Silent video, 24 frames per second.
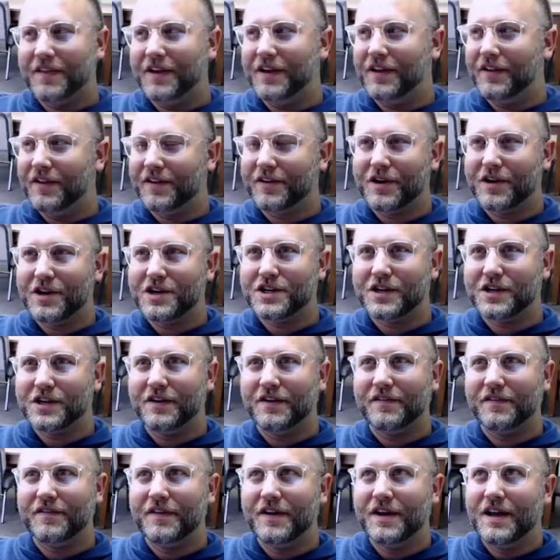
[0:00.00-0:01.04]
the illustration
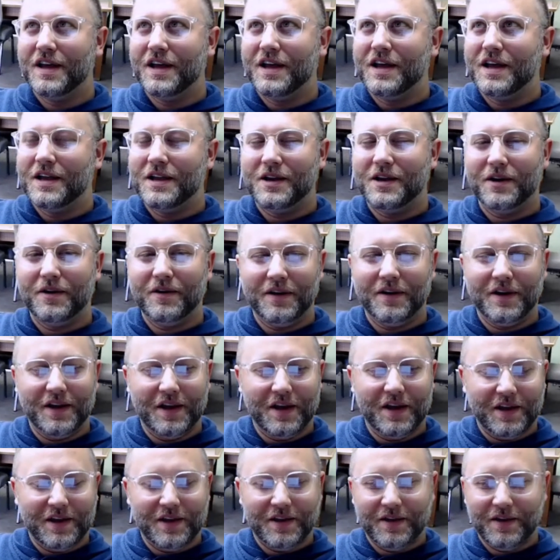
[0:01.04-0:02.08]
of, you know,
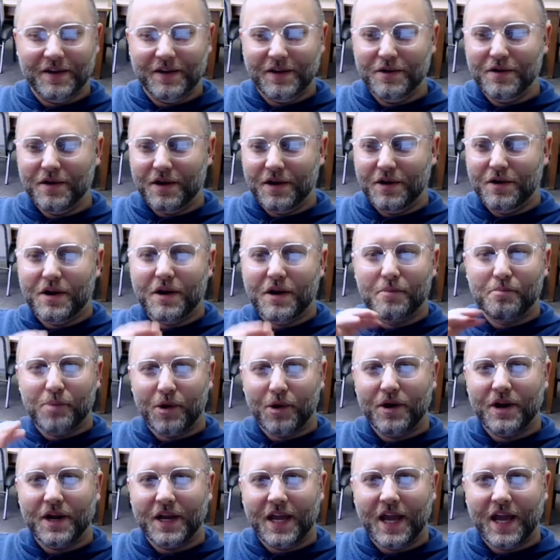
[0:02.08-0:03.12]
you you can
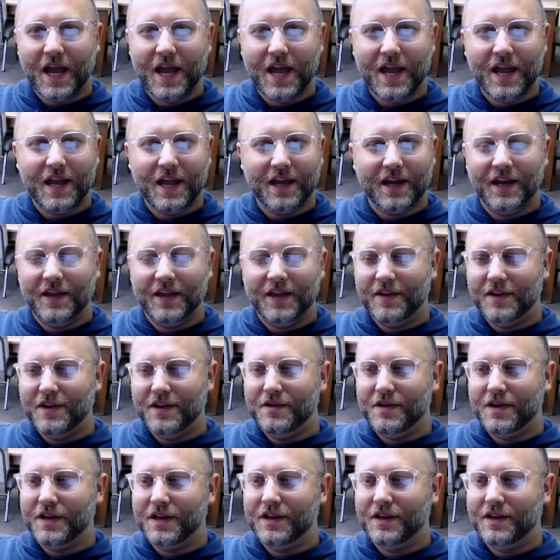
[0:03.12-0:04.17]
burn a cake and then
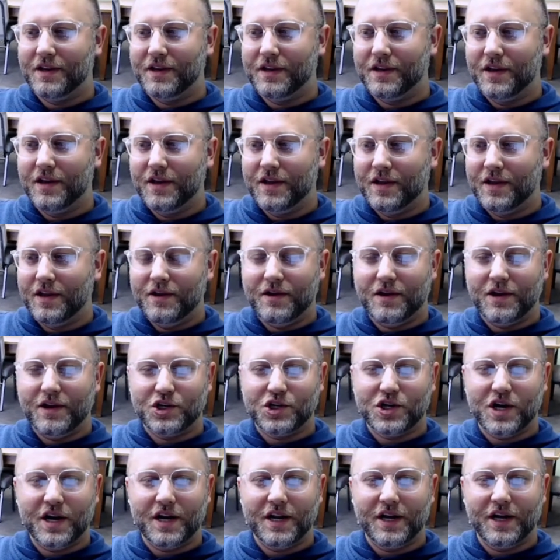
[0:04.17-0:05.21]
you can you can
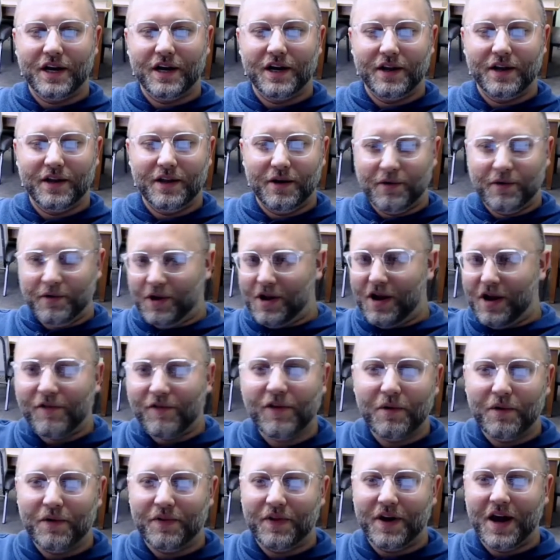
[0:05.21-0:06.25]
try to you know cover
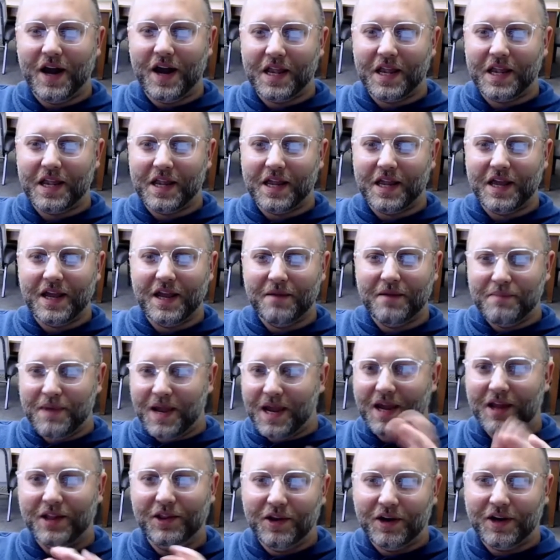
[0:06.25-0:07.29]
it with icing and
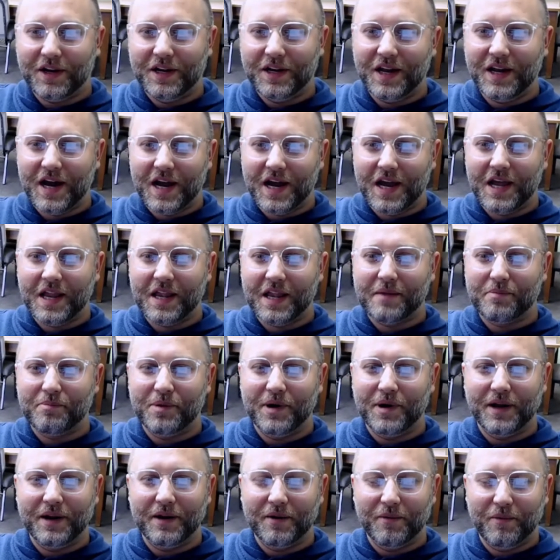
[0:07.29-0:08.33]
make it look nice,
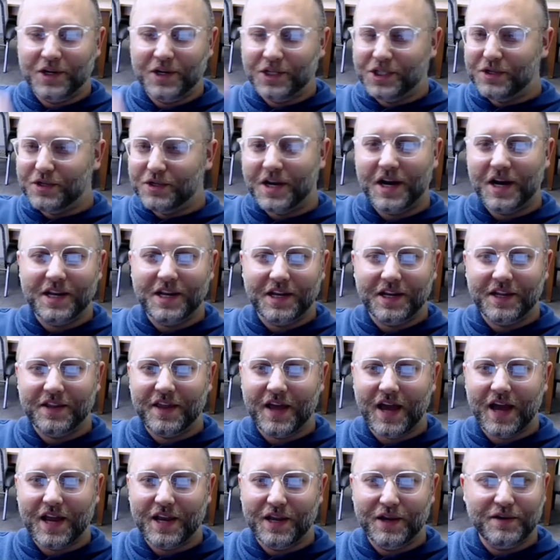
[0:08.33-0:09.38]
but once you cut into
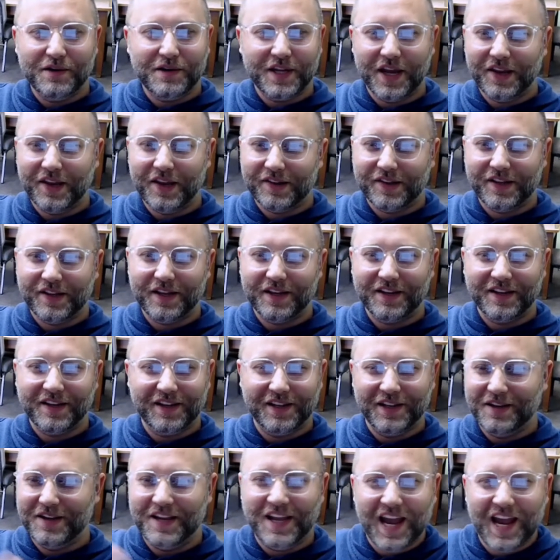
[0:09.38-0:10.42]
that and you taste it,
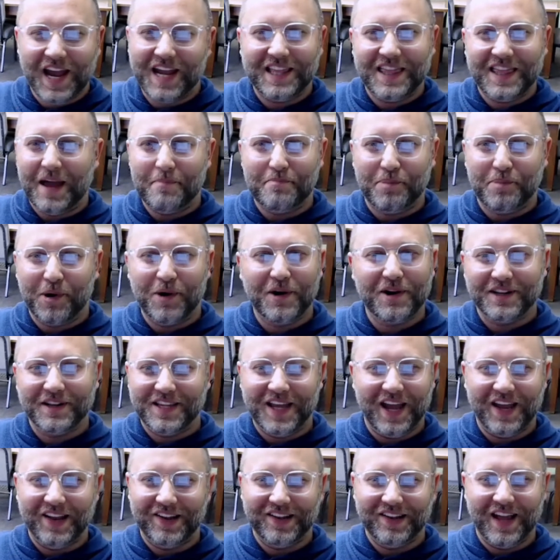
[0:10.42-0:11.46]
you can't get that burnt
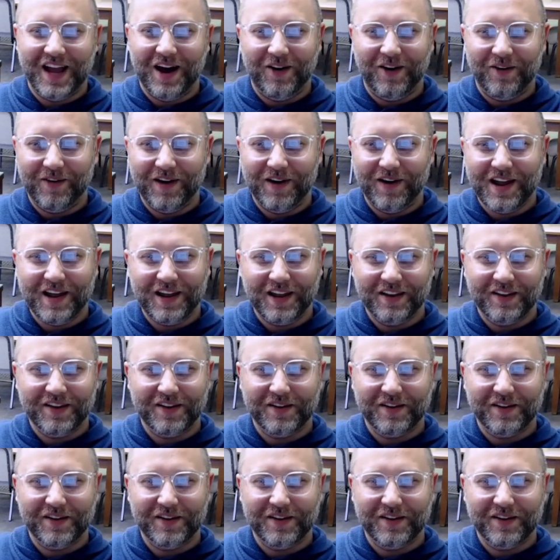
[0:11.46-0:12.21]
taste out, right? It's